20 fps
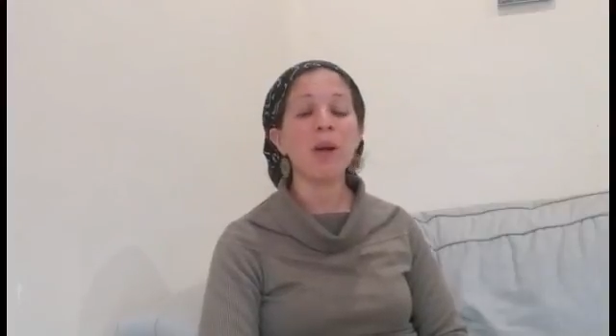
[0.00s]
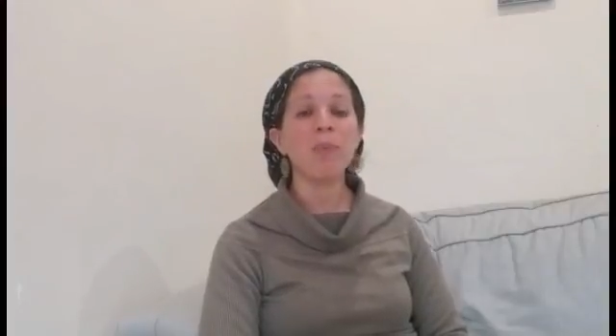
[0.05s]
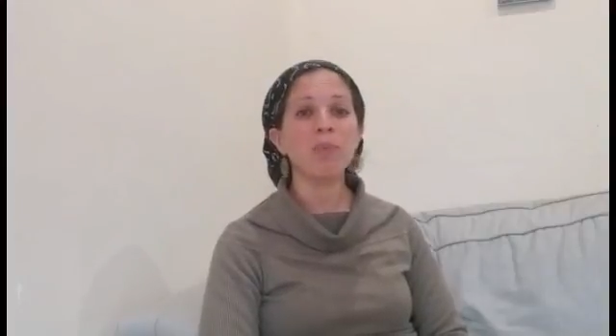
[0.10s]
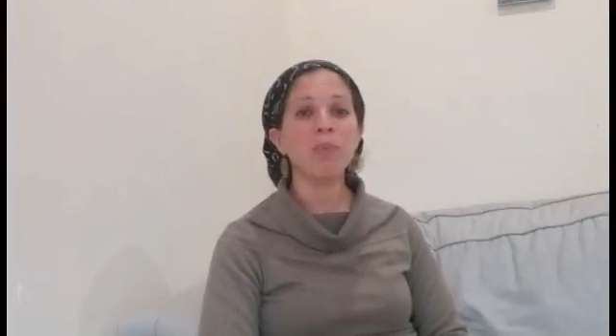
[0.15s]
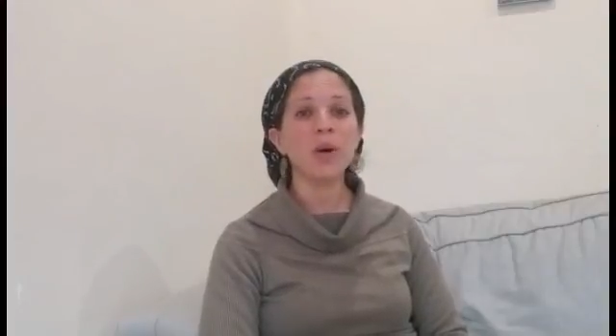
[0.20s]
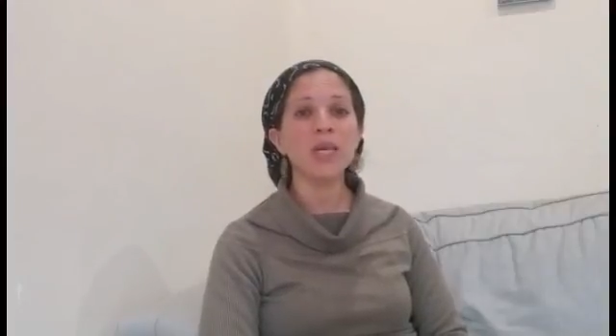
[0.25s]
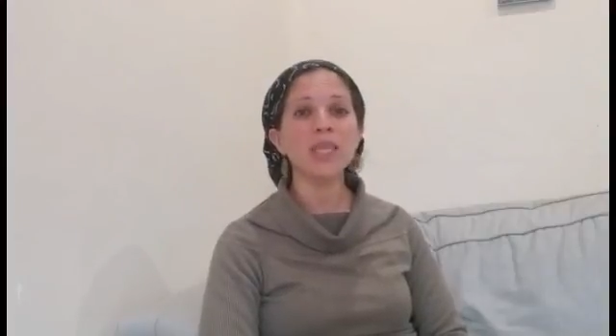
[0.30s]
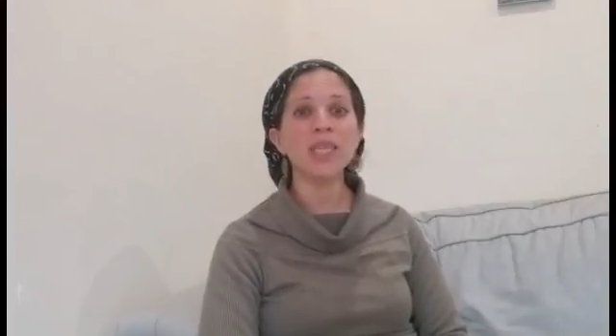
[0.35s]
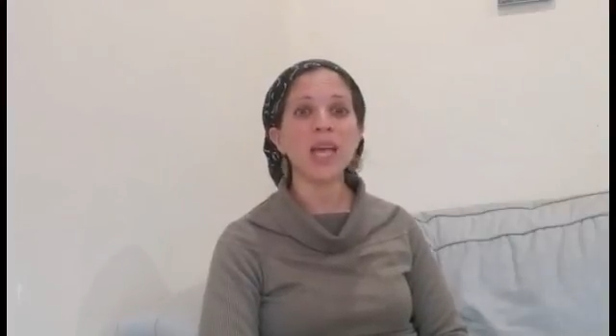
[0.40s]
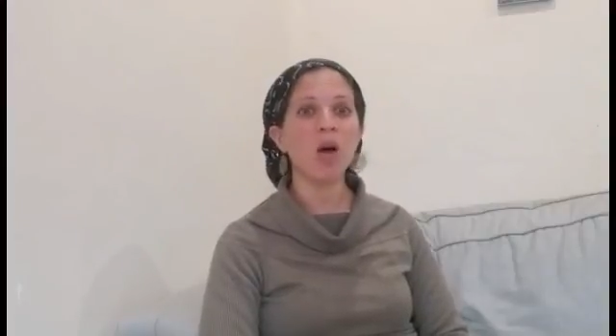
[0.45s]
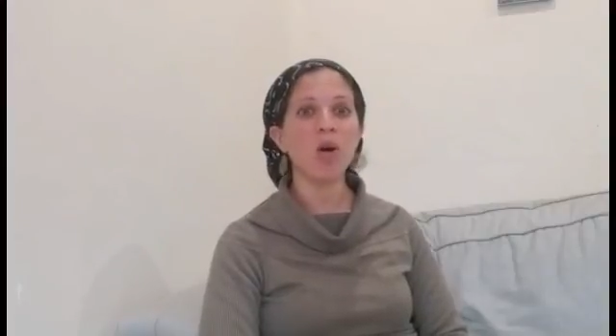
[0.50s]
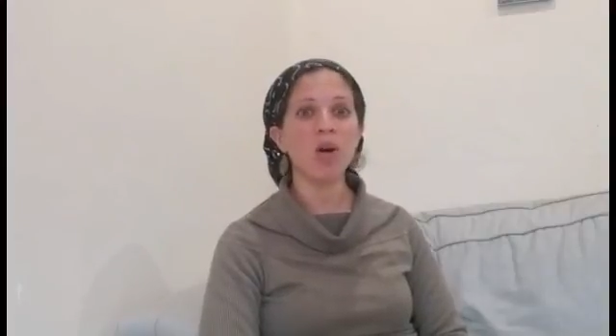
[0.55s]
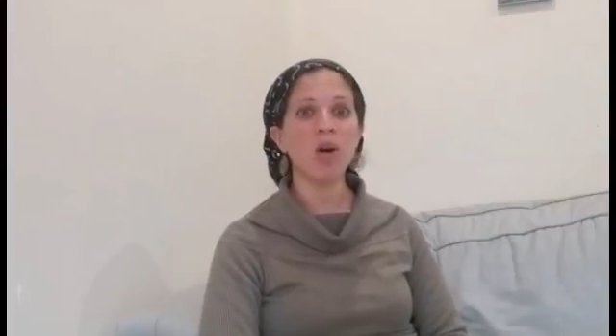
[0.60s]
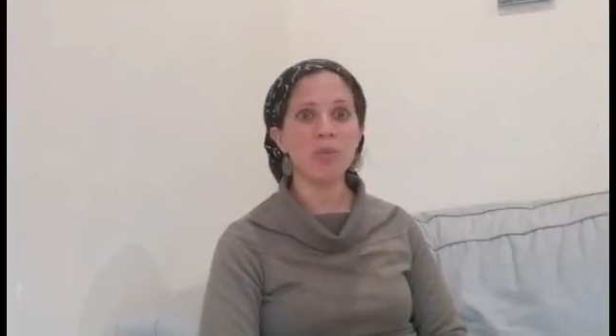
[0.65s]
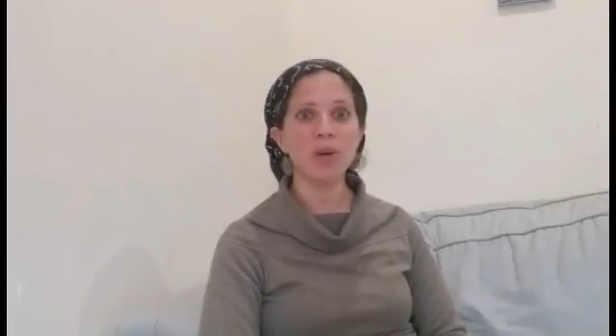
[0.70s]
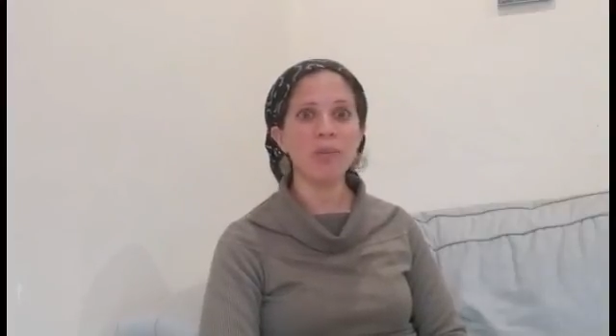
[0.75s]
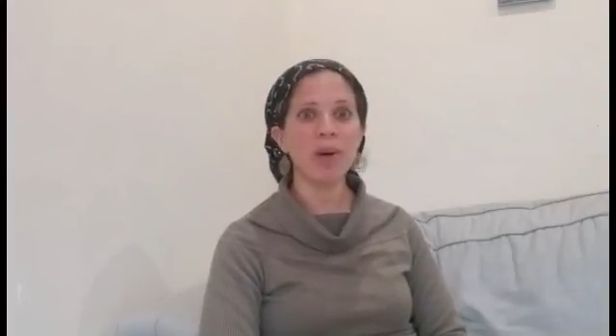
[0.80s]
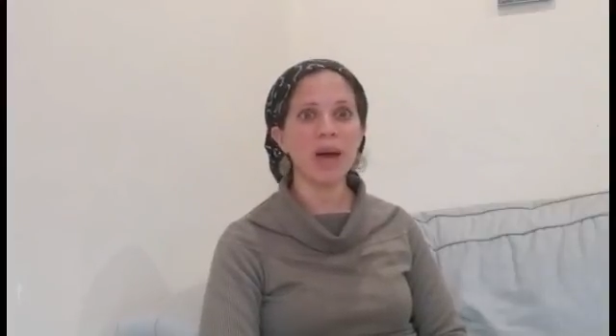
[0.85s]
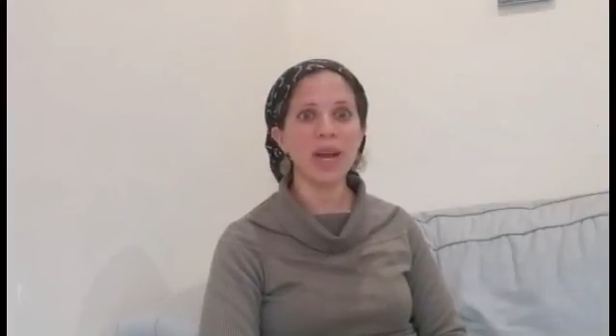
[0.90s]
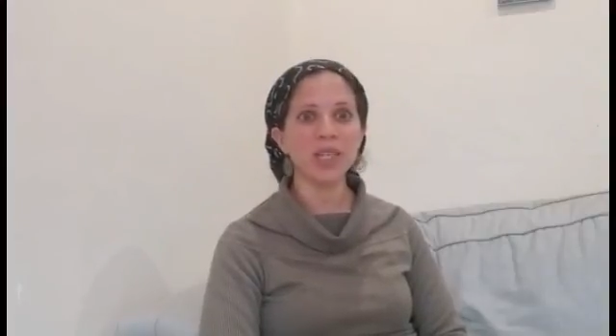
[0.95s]
Boys, I hope
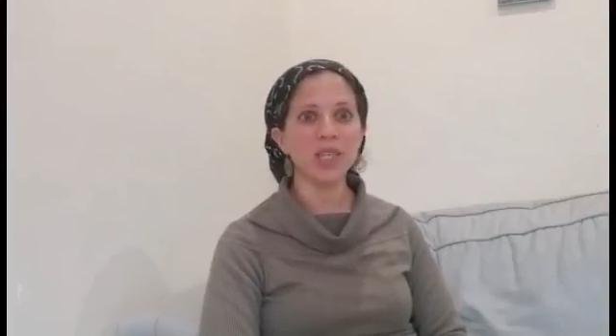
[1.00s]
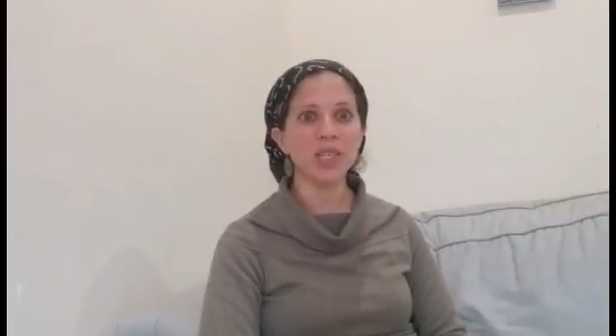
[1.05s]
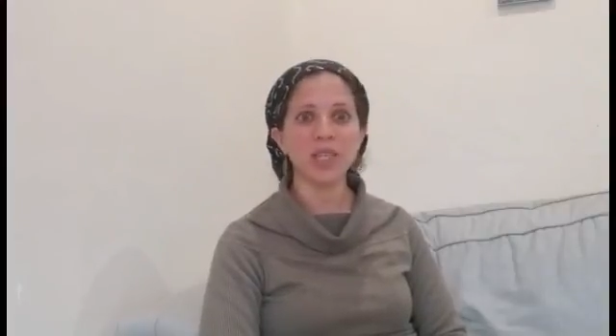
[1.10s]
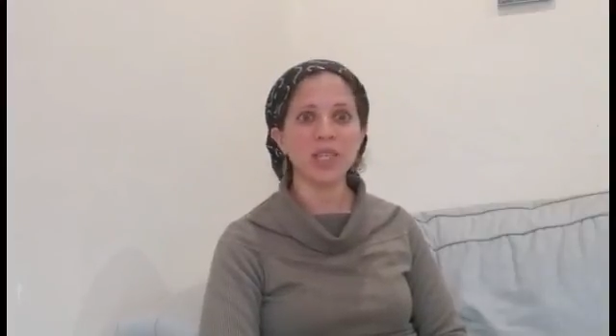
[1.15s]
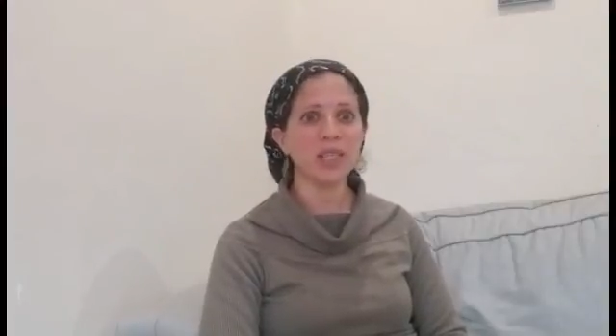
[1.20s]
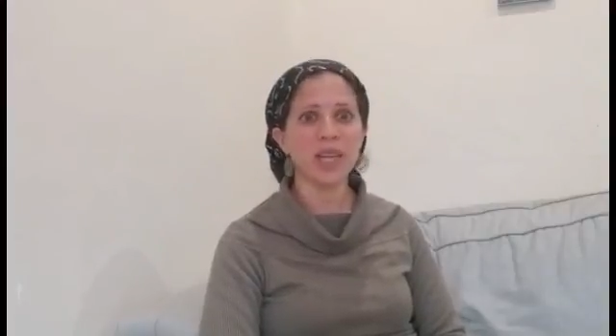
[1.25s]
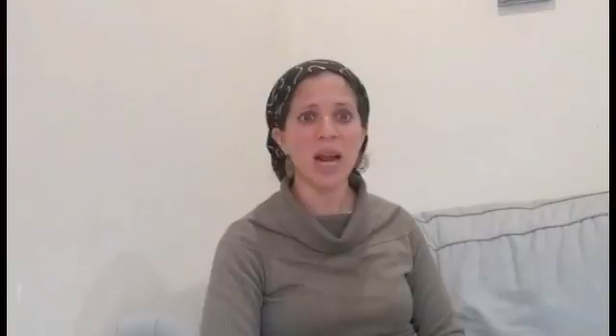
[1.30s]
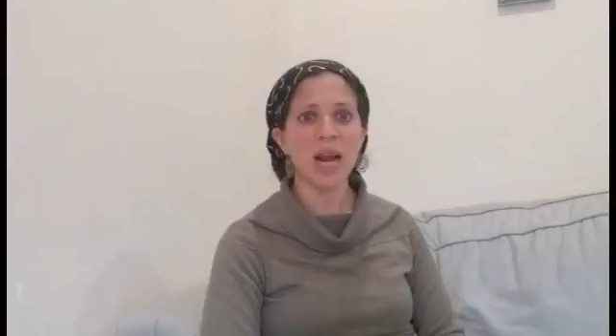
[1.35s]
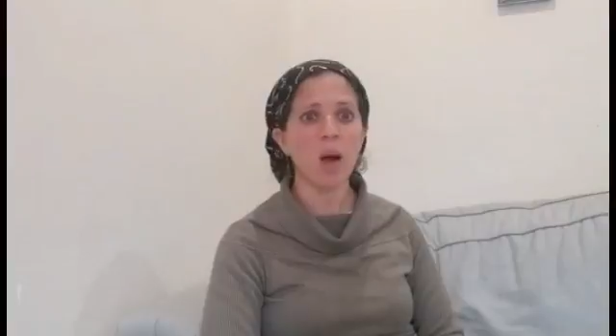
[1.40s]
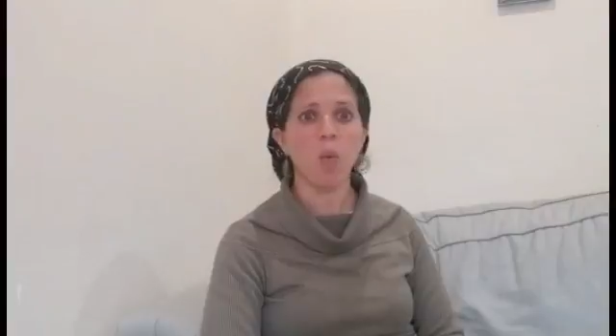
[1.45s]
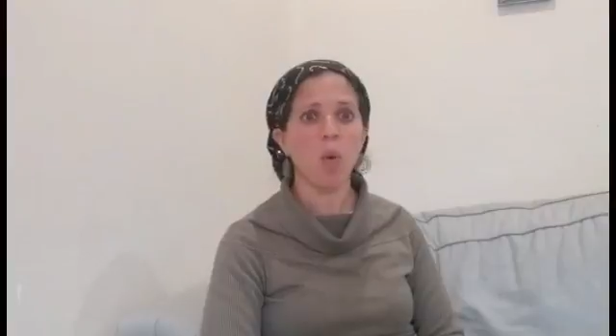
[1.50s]
you managed to stay